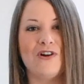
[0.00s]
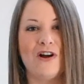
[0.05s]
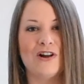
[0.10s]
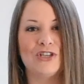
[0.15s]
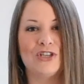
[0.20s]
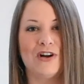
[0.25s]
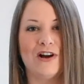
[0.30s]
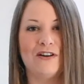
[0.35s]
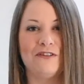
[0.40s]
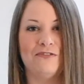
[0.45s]
not
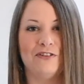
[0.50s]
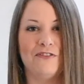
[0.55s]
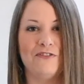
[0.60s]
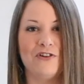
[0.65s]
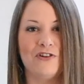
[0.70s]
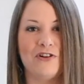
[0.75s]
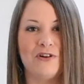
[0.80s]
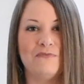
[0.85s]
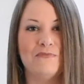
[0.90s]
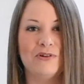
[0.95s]
sure how to flavor
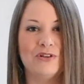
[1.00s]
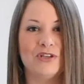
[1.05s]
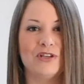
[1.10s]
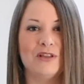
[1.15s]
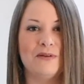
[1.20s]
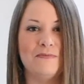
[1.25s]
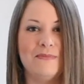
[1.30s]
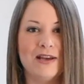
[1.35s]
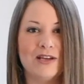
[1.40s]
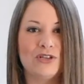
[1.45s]
your kombucha,
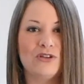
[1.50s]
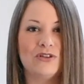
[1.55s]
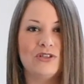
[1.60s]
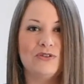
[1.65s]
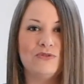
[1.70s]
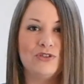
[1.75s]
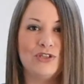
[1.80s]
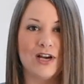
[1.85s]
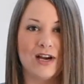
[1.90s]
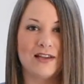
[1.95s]
then make sure
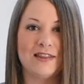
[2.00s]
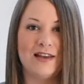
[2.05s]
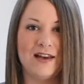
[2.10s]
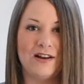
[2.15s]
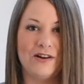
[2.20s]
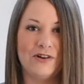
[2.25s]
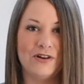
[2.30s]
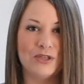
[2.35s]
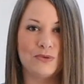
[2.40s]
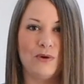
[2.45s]
to check
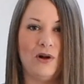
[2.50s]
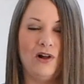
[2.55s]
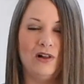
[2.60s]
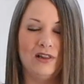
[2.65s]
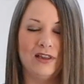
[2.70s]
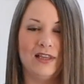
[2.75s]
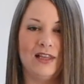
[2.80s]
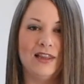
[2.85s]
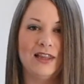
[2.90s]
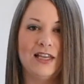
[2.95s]
that out as
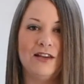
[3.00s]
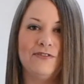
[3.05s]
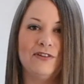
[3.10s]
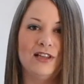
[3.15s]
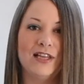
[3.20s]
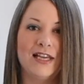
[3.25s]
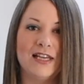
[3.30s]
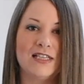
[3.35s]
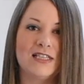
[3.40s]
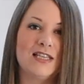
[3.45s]
well. I'll leave a
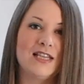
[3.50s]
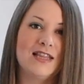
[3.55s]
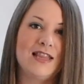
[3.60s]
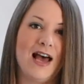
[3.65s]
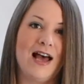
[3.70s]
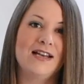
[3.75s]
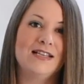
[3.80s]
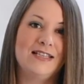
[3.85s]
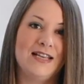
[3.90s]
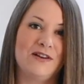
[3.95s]
link to
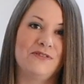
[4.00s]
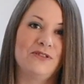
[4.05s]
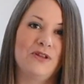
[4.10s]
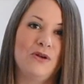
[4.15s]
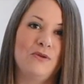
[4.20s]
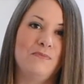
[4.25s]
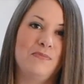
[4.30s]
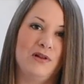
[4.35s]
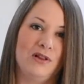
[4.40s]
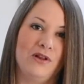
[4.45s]
that
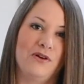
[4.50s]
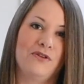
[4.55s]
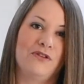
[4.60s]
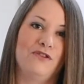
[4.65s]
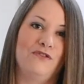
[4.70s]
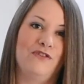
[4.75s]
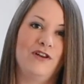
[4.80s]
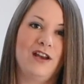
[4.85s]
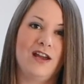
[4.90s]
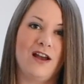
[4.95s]
download below
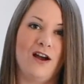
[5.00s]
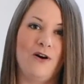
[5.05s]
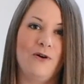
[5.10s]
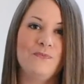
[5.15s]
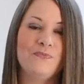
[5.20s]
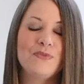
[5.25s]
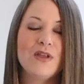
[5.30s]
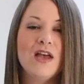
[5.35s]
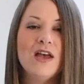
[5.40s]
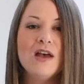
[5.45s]
the
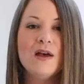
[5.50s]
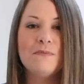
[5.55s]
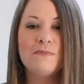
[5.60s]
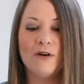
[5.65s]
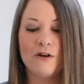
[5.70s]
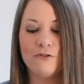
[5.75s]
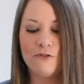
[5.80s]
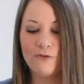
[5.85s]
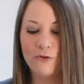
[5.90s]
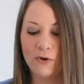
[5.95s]
video.
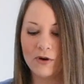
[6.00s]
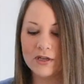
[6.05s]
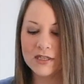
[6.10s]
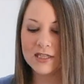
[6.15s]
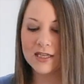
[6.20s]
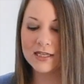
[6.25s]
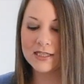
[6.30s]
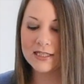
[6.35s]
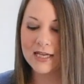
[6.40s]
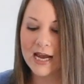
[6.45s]
But for
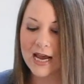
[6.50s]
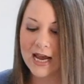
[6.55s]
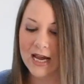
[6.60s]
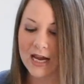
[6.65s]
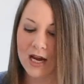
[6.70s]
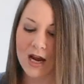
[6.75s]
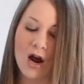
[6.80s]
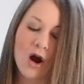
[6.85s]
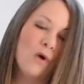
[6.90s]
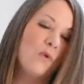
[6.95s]

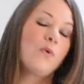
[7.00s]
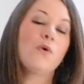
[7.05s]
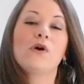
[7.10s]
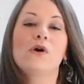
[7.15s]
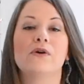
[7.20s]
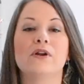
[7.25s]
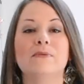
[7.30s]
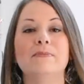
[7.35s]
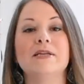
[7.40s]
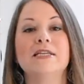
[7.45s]
today, we're
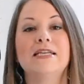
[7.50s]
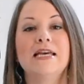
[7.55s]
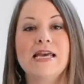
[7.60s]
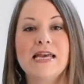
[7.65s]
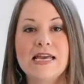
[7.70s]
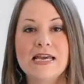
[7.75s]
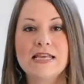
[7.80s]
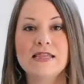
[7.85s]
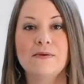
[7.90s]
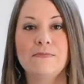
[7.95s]
going to be
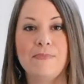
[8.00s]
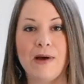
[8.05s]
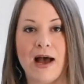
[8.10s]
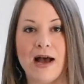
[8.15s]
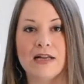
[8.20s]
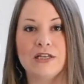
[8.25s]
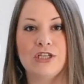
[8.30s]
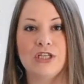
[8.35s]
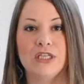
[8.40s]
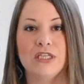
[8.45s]
taking the
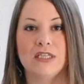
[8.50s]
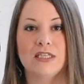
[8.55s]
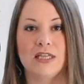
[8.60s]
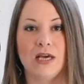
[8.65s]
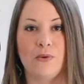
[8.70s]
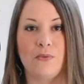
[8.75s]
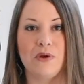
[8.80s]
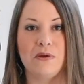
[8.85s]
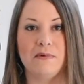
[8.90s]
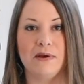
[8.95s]
batches
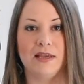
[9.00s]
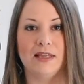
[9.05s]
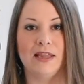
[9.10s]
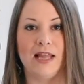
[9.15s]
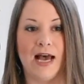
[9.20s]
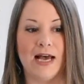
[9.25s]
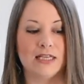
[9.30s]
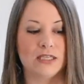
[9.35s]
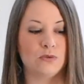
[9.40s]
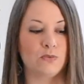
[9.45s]
that we made
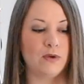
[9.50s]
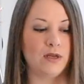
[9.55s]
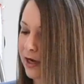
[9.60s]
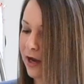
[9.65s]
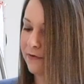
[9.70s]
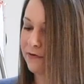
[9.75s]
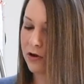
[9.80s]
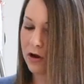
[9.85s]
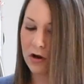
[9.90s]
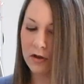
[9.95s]
last week.
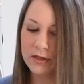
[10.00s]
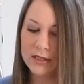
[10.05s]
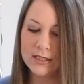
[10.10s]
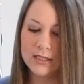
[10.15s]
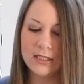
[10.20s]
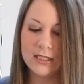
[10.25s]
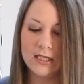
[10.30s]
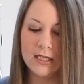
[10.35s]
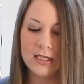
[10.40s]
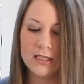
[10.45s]
I've got all
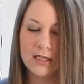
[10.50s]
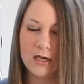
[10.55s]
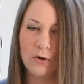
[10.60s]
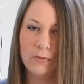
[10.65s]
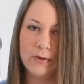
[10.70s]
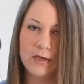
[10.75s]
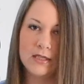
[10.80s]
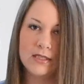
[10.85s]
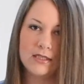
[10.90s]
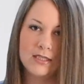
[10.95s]
these teas out
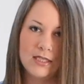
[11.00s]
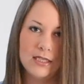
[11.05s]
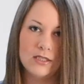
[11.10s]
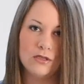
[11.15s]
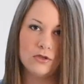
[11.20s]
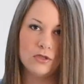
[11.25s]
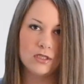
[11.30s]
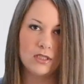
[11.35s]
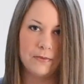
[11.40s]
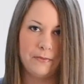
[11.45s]
because these
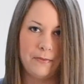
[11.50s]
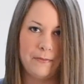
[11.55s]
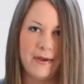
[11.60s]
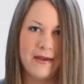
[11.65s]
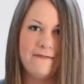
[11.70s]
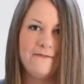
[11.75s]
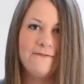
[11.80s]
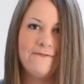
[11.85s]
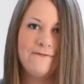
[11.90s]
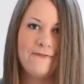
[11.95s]
are some of my
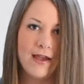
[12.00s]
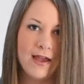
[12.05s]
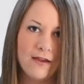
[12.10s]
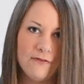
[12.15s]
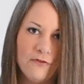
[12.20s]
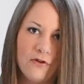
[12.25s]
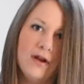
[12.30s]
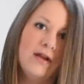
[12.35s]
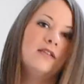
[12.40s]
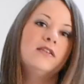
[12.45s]

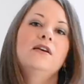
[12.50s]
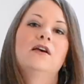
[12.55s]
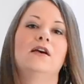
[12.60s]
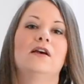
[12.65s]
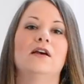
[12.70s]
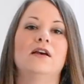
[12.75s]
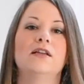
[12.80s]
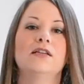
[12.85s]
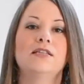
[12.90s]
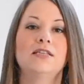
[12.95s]
favorite
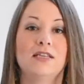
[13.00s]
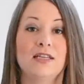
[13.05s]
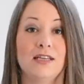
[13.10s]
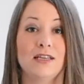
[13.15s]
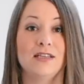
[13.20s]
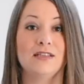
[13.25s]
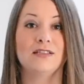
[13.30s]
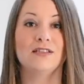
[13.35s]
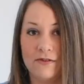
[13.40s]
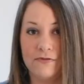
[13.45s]

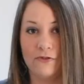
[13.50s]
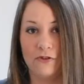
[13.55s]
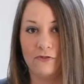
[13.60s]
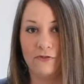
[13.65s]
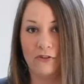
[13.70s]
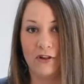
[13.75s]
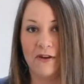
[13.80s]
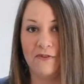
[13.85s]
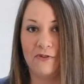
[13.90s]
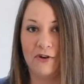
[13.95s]
teas for
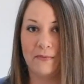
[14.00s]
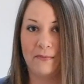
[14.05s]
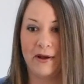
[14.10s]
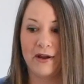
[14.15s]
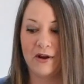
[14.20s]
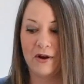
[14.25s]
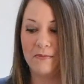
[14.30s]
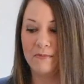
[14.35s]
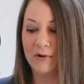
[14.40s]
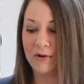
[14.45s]
flavoring my
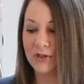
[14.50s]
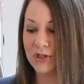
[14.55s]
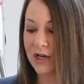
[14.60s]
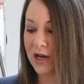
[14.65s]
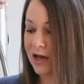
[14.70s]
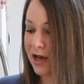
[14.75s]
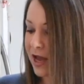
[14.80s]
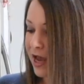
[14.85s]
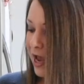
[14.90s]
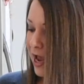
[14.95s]
kombucha.
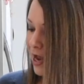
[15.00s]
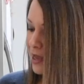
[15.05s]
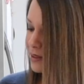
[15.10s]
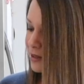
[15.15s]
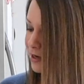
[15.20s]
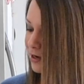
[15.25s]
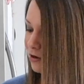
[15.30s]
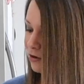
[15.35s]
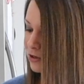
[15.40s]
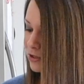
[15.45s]
And
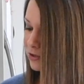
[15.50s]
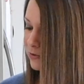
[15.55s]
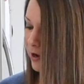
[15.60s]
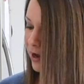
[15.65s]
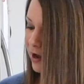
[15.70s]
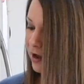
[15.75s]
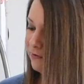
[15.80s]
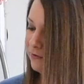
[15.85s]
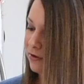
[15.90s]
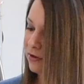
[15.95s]
then I also
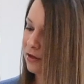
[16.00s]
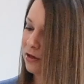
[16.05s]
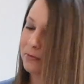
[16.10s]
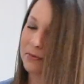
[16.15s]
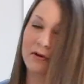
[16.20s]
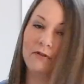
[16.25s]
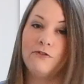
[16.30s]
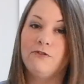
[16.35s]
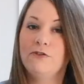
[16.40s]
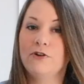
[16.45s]
have a little
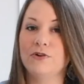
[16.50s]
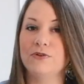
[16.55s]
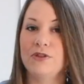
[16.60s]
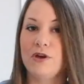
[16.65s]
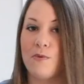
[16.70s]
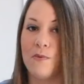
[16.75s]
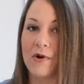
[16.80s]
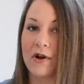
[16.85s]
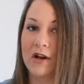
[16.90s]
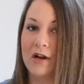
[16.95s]
bit of fruit
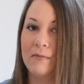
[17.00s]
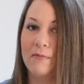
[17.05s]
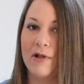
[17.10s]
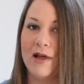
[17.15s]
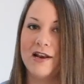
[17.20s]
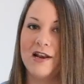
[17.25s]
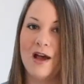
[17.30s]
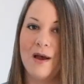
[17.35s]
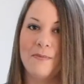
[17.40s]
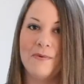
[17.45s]
that we're gonna
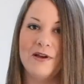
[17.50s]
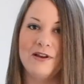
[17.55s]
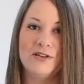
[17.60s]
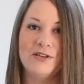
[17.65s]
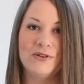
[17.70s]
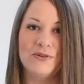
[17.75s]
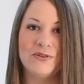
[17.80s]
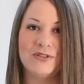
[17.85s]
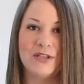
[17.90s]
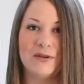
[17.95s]
blend up and
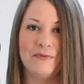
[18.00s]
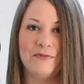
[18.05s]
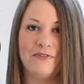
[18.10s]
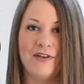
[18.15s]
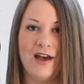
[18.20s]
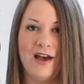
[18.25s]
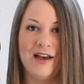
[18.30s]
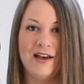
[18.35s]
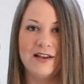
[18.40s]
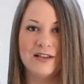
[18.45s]
do some of
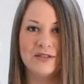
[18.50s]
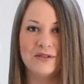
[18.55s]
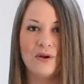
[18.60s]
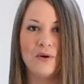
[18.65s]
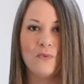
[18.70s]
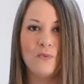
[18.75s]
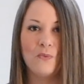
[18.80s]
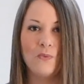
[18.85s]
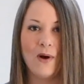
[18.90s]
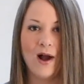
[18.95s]
that
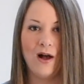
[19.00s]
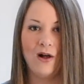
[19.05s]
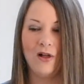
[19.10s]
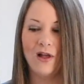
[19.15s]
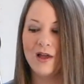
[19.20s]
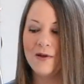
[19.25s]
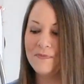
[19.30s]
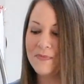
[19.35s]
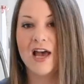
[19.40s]
as well.